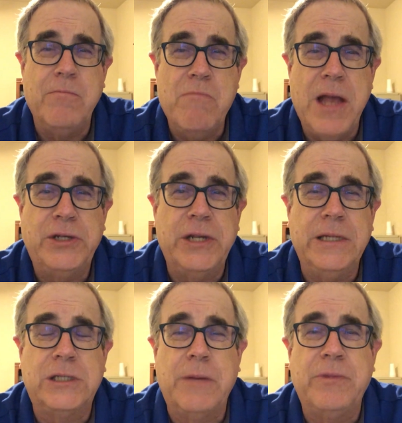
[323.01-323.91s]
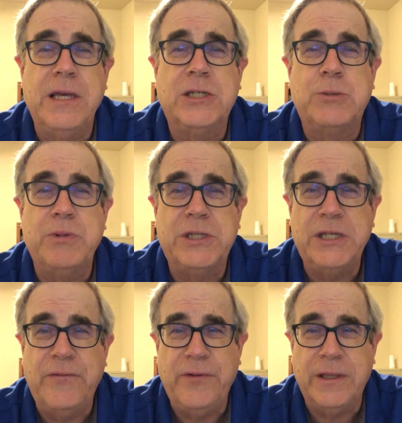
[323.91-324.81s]
mentioning something
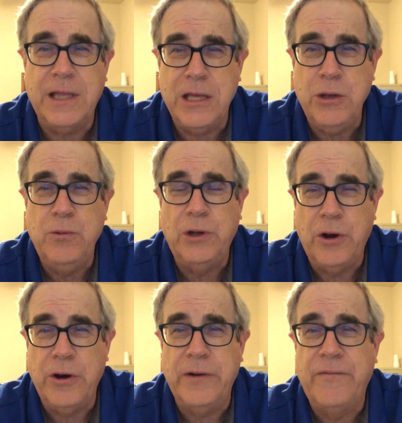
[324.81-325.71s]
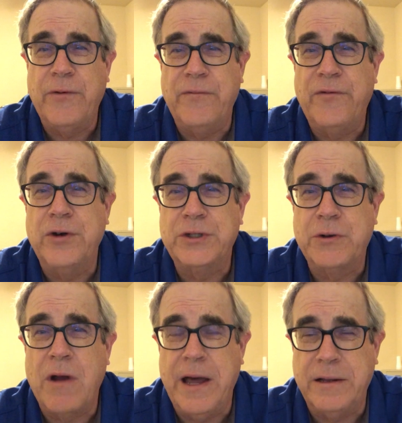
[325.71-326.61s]
specific that you learned from First
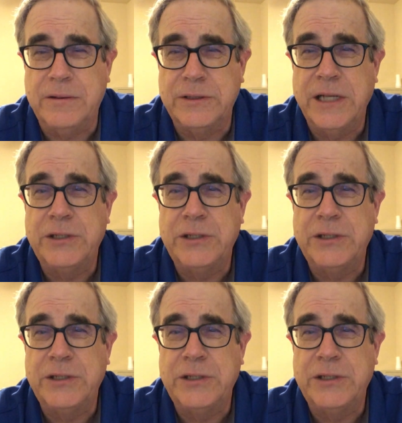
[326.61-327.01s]
Chronicles.